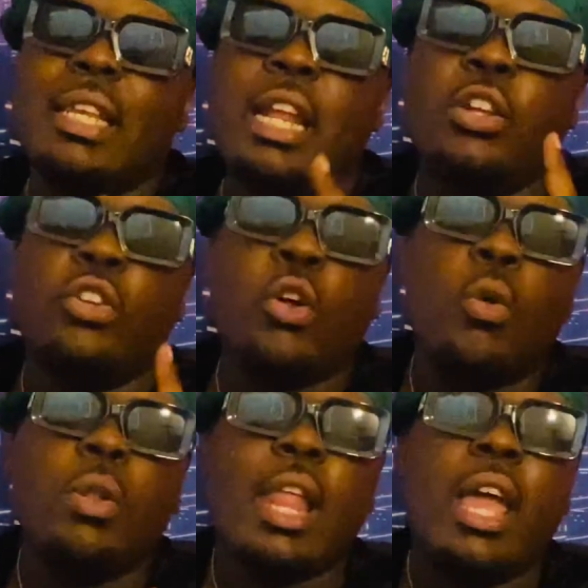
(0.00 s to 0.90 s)
They
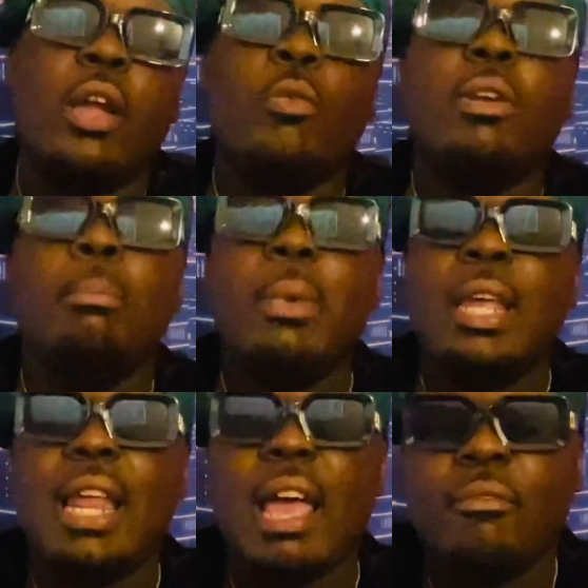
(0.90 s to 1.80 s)
don't like when men
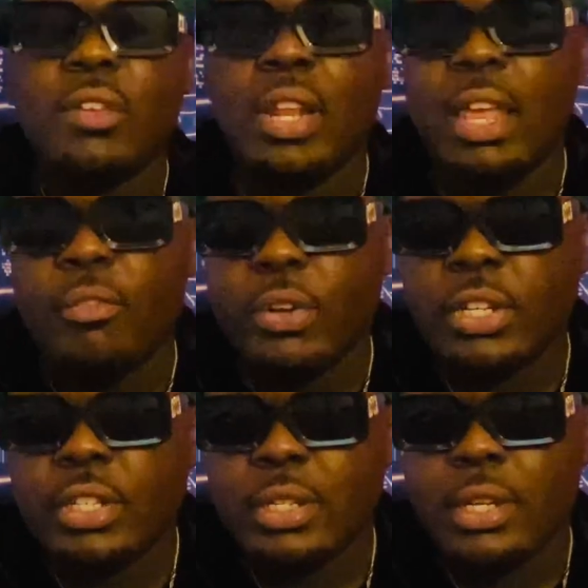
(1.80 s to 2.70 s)
have the
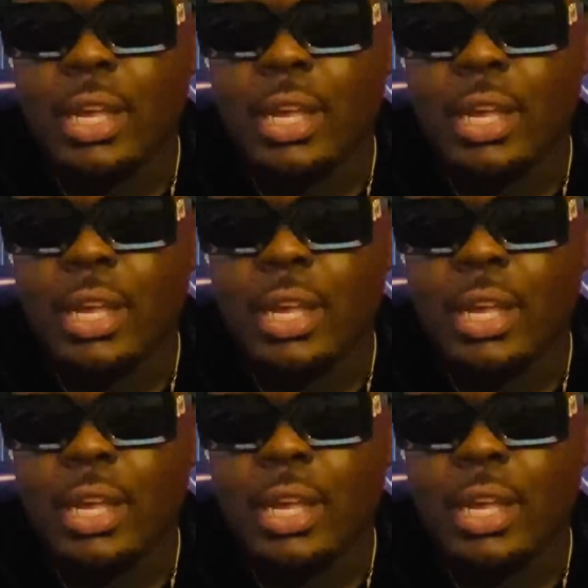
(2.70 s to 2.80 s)
leverage.